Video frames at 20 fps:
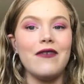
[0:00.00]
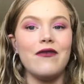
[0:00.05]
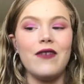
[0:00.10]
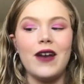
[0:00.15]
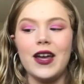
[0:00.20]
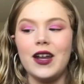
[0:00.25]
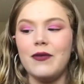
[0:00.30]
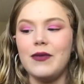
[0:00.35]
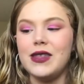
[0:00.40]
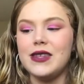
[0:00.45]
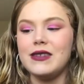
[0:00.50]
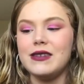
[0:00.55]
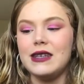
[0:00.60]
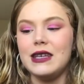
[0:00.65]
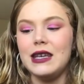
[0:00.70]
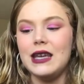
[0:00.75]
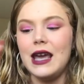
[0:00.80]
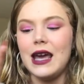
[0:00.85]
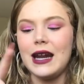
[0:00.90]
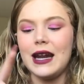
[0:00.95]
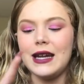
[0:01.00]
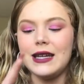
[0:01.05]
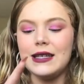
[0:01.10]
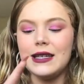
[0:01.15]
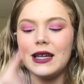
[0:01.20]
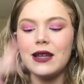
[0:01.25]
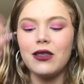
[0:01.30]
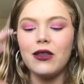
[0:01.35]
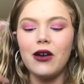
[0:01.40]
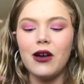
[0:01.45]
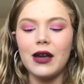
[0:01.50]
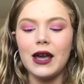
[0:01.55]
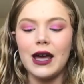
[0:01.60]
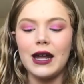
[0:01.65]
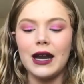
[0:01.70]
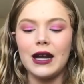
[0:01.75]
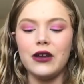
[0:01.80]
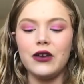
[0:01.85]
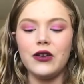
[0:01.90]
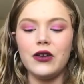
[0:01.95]
vitamin C. And I did look and
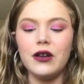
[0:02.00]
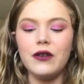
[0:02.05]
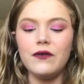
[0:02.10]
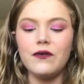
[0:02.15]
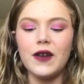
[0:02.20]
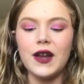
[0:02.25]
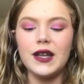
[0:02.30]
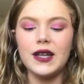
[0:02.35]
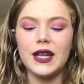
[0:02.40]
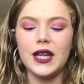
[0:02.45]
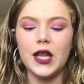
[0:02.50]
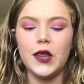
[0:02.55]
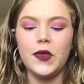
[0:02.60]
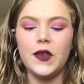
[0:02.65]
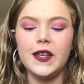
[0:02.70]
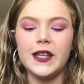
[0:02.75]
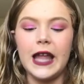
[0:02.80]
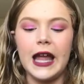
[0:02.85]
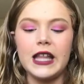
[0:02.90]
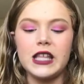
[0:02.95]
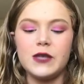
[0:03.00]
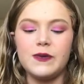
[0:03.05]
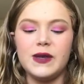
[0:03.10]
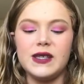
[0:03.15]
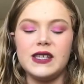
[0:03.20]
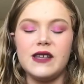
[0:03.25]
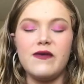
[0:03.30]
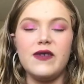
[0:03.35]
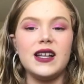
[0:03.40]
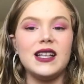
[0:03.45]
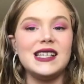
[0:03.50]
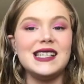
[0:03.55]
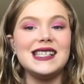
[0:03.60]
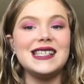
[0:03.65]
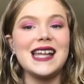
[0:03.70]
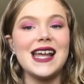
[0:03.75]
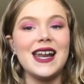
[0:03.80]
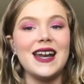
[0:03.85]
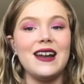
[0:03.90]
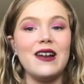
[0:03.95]
I couldn't find anything that specifically
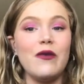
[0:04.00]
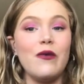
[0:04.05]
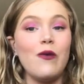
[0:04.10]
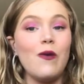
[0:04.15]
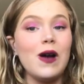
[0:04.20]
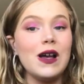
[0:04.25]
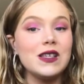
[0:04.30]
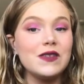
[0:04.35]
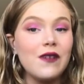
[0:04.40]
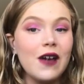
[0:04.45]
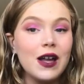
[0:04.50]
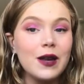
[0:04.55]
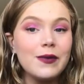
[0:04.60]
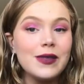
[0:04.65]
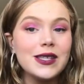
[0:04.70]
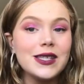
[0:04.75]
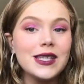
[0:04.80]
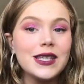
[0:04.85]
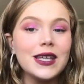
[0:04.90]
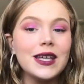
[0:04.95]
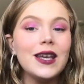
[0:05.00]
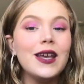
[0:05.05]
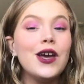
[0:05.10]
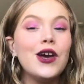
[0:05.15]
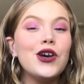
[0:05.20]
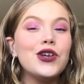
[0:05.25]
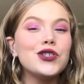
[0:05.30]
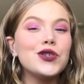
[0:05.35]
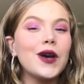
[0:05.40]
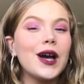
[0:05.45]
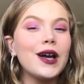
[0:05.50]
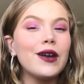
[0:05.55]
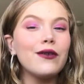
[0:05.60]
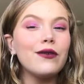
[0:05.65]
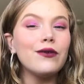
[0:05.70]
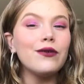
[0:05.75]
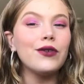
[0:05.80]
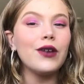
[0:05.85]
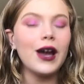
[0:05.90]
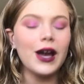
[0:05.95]
stated it was vitamin C. So I
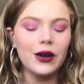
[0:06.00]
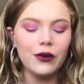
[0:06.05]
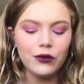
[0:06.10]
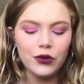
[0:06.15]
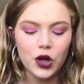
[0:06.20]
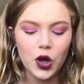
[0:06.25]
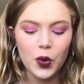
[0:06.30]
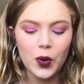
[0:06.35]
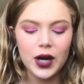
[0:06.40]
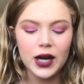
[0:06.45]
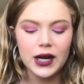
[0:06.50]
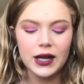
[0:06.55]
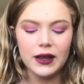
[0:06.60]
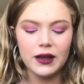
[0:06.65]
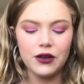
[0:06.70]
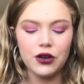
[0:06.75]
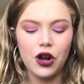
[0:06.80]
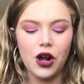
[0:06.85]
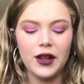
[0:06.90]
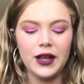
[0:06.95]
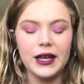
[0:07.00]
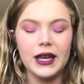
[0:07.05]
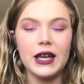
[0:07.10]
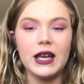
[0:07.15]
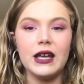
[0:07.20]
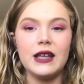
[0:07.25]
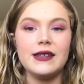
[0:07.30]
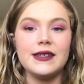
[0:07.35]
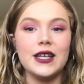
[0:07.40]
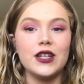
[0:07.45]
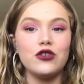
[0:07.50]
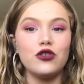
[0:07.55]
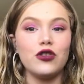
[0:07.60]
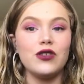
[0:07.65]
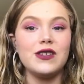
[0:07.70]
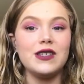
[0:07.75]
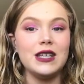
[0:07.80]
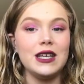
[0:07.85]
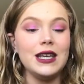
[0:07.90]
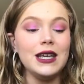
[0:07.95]
don't, I don't know where they're calling it essential
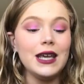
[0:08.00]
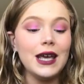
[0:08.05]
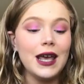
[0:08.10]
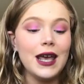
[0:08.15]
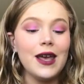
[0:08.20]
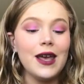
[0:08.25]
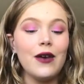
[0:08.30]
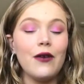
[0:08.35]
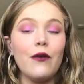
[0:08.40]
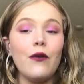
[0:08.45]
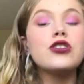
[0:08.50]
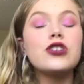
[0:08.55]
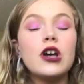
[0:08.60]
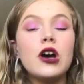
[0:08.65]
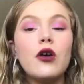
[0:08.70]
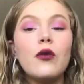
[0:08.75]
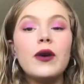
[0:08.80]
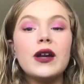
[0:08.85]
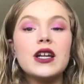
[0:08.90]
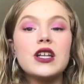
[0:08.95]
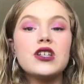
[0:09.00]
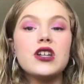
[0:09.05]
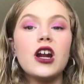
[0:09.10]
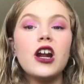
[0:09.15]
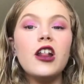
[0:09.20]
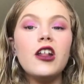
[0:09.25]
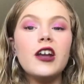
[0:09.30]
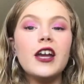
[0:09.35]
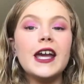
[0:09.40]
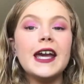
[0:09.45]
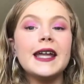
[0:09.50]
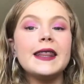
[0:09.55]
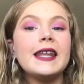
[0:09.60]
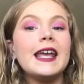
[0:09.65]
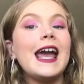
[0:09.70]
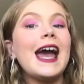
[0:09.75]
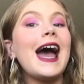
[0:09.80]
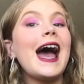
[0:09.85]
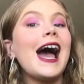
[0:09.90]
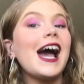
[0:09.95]
C. So when I started looking at
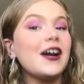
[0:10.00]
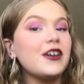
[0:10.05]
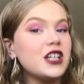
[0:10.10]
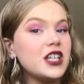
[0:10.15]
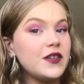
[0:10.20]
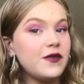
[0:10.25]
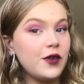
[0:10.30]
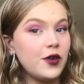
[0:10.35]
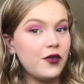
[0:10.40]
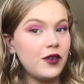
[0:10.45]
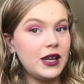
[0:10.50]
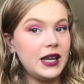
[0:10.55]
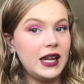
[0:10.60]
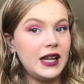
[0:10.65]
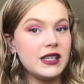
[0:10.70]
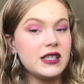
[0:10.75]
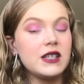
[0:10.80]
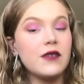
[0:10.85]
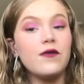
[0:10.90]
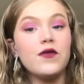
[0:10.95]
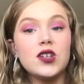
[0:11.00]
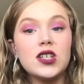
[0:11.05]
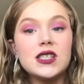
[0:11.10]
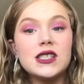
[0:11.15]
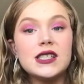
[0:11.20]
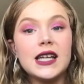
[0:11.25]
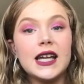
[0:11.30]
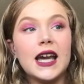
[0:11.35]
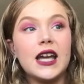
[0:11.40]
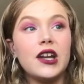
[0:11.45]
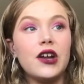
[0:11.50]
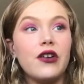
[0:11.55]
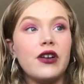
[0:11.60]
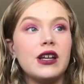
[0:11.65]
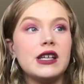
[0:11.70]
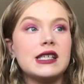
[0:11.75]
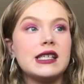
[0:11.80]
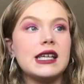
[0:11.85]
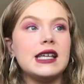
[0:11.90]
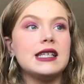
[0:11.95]
the active ingredients, the first thing I
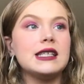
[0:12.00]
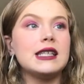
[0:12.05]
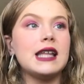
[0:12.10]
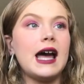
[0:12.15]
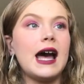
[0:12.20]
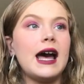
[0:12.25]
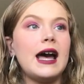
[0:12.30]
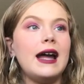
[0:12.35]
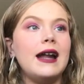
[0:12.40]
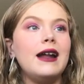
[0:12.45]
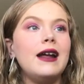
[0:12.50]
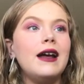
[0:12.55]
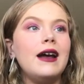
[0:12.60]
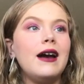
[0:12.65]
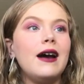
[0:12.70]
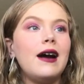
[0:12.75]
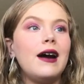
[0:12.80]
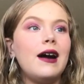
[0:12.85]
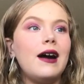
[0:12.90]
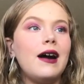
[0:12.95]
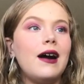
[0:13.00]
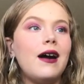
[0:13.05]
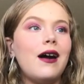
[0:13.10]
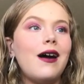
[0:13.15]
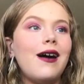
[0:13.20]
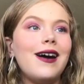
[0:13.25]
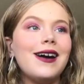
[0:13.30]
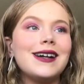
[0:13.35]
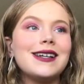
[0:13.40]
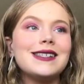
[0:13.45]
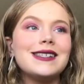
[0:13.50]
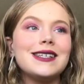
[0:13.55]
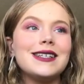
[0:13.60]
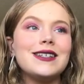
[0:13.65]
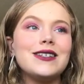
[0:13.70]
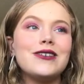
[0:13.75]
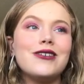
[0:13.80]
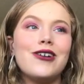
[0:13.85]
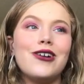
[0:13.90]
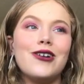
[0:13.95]
noticed is that uh,
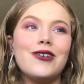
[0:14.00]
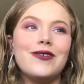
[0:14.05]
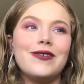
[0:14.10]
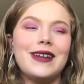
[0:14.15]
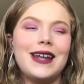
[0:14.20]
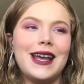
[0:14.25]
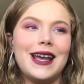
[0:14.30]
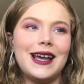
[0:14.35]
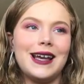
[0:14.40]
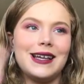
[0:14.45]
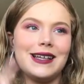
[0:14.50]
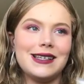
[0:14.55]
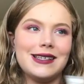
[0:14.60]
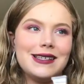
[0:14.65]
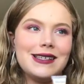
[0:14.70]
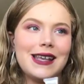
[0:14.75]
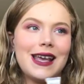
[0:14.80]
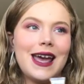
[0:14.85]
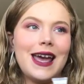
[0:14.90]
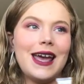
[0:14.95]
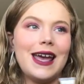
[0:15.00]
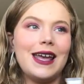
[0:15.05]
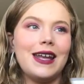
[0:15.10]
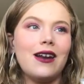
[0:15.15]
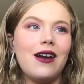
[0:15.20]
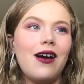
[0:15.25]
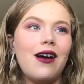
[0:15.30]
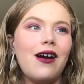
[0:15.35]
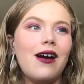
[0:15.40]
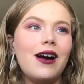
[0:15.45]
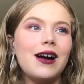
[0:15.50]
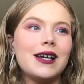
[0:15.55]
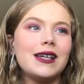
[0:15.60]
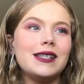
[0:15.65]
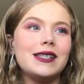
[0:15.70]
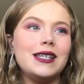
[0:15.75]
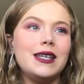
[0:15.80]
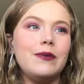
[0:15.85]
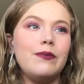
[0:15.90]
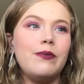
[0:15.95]
octinoxate and
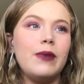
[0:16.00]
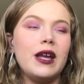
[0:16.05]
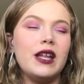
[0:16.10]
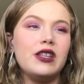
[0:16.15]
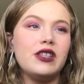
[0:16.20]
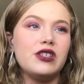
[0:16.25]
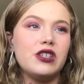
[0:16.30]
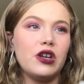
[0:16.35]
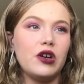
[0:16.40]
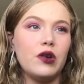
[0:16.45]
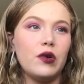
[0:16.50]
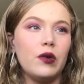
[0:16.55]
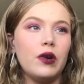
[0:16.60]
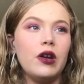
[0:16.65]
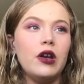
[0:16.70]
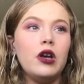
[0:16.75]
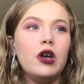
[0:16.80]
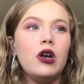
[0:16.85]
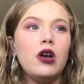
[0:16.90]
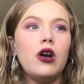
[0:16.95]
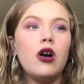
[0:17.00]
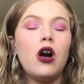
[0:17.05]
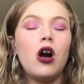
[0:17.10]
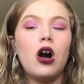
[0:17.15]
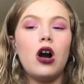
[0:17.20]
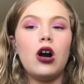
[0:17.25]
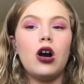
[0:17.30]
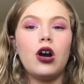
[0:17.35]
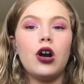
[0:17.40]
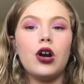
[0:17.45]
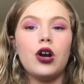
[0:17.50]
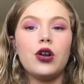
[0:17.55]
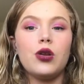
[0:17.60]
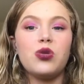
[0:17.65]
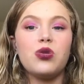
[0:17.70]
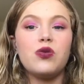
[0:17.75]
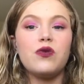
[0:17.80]
oxybenzone are